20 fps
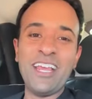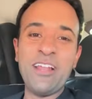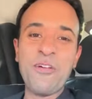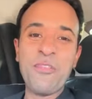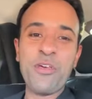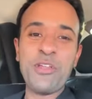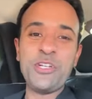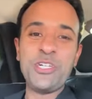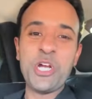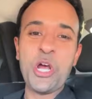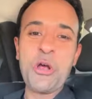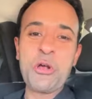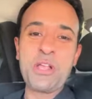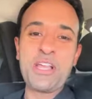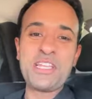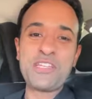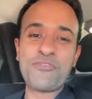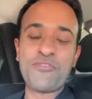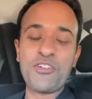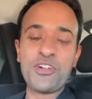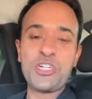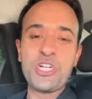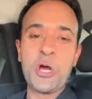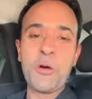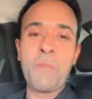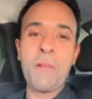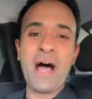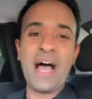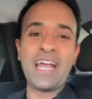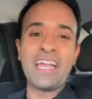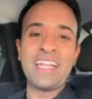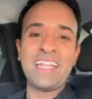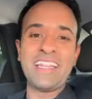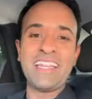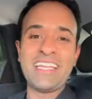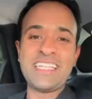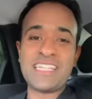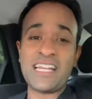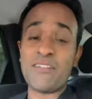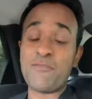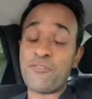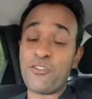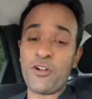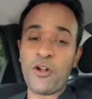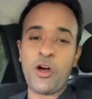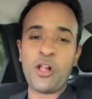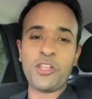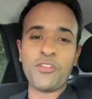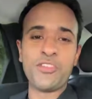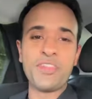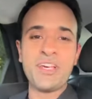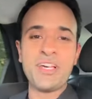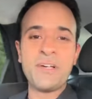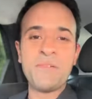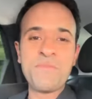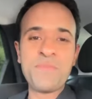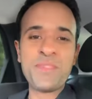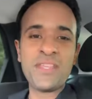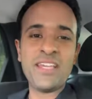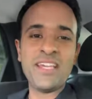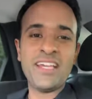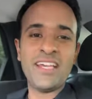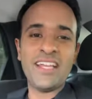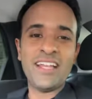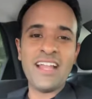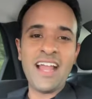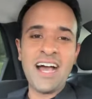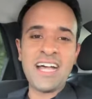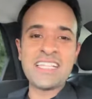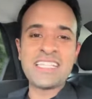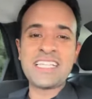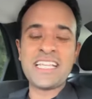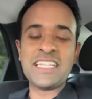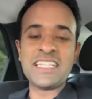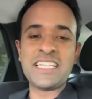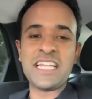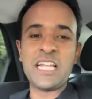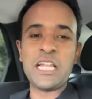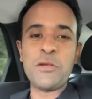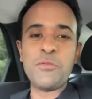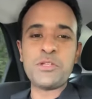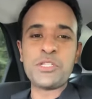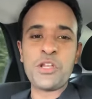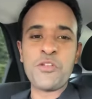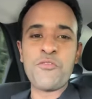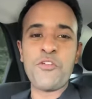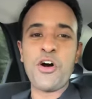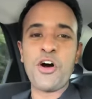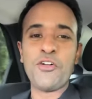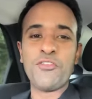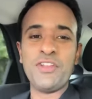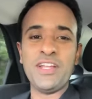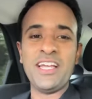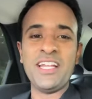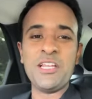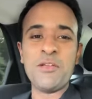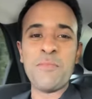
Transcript: You know, the joke is for Joe Biden, they said for all of the nonsense that he was involved in.